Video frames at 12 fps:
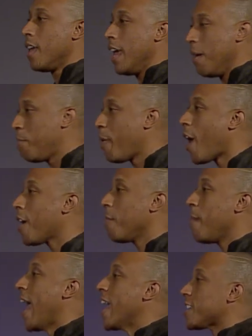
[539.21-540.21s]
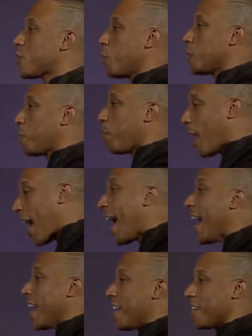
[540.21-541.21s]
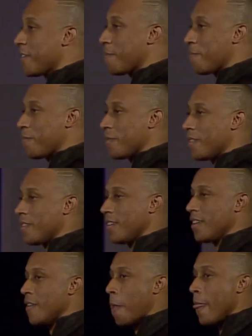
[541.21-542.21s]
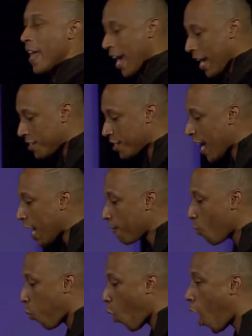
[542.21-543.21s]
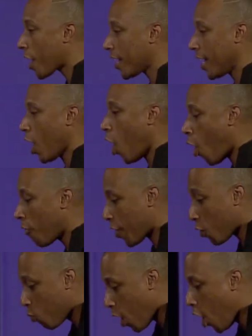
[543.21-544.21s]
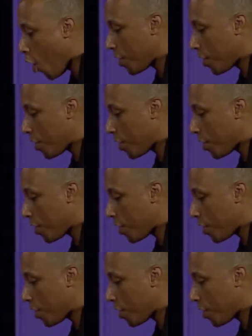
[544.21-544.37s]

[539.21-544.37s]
And Bartimaeus was blind. And instead of walking on the road